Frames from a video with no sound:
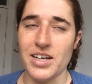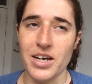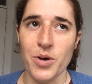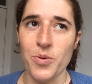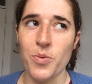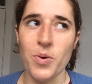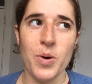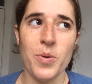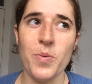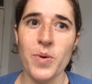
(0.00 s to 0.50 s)

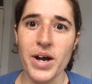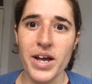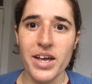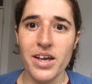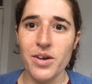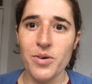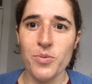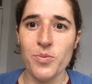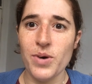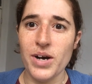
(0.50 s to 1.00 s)

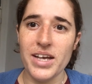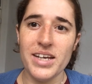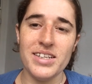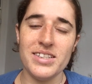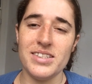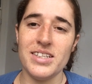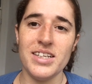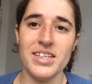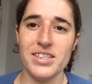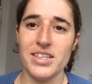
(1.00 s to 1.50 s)
Why
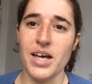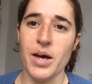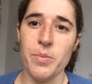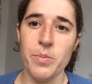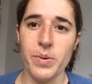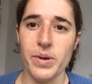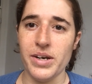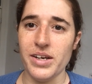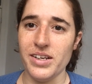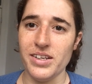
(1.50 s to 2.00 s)
is this
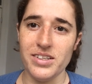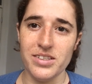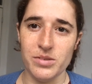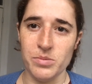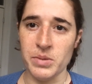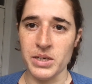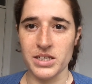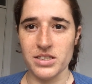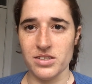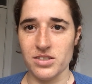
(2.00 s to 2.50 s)
happening? This
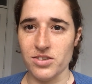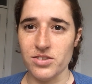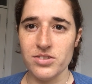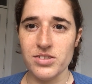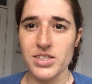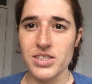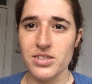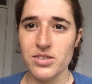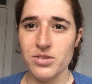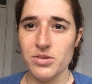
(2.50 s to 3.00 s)
makes no
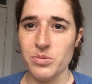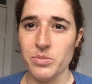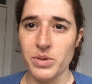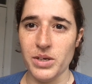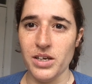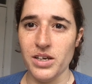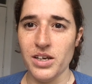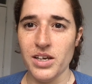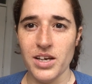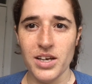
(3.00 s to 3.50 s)
sense to
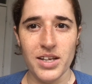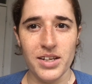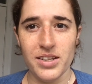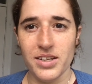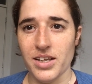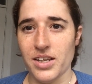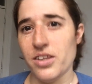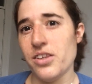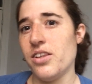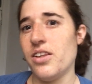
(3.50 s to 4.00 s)
me.
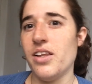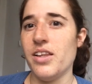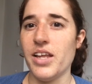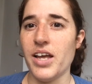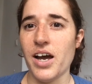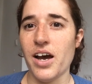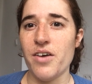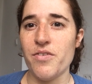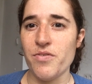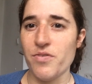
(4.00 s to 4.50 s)

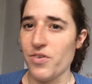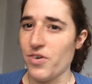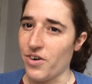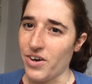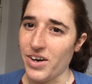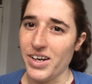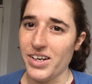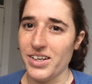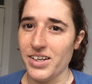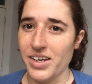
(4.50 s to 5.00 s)
They have no
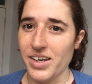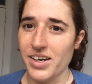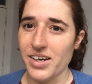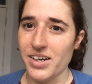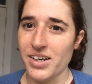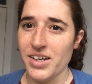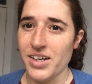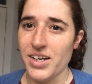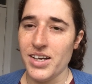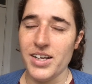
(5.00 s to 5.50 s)

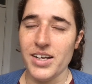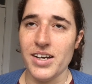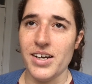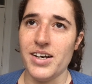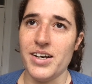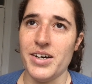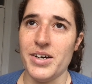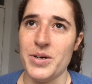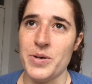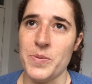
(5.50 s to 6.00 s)
idea.
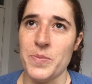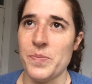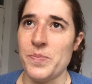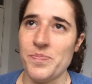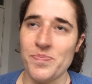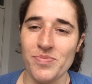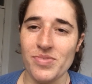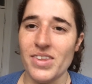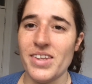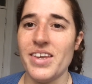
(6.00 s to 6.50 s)

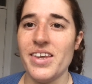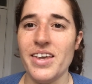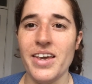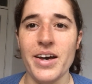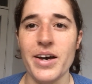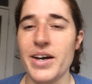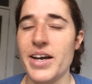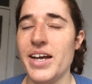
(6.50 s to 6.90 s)
Yeah.